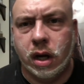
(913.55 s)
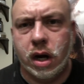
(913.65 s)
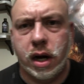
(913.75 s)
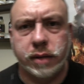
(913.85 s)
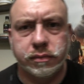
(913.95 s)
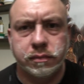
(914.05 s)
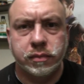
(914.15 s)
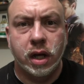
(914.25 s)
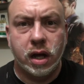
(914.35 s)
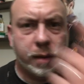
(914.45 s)
All
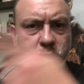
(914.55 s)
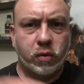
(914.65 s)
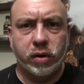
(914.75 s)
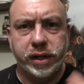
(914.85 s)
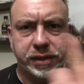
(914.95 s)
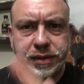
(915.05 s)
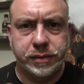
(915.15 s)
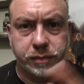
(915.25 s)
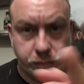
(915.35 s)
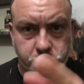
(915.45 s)
right, I'm gonna
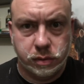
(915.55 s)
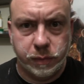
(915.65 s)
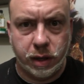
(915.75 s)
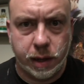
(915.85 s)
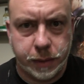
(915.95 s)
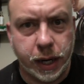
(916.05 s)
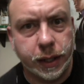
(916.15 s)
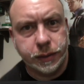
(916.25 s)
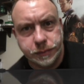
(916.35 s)
rinse. Be right back.